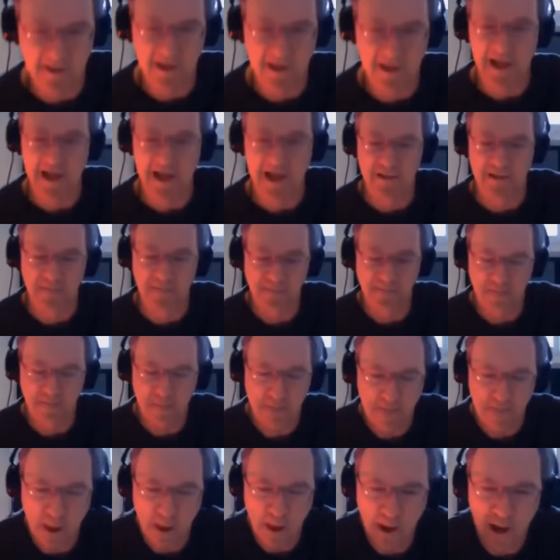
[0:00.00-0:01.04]
in.
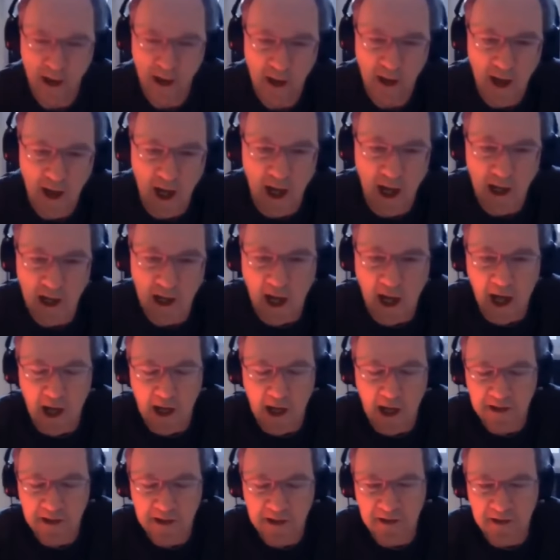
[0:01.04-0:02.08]

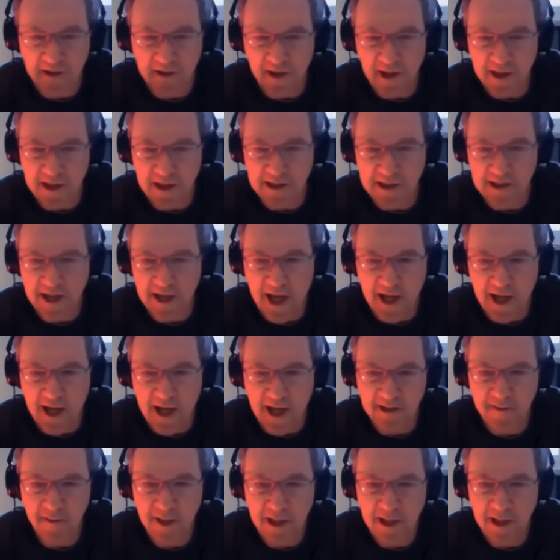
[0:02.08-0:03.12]
A surrogate
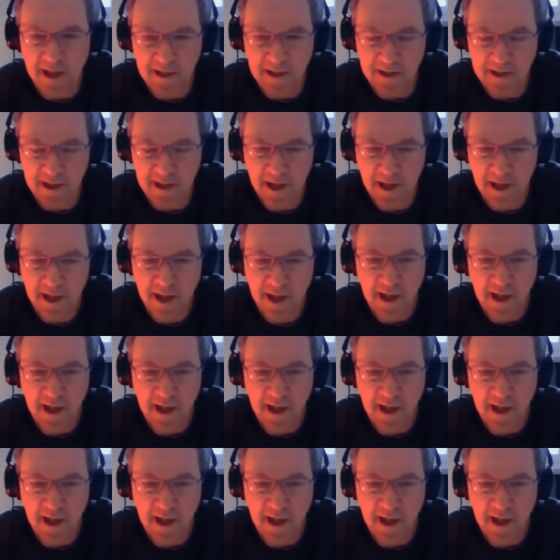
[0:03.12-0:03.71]
test means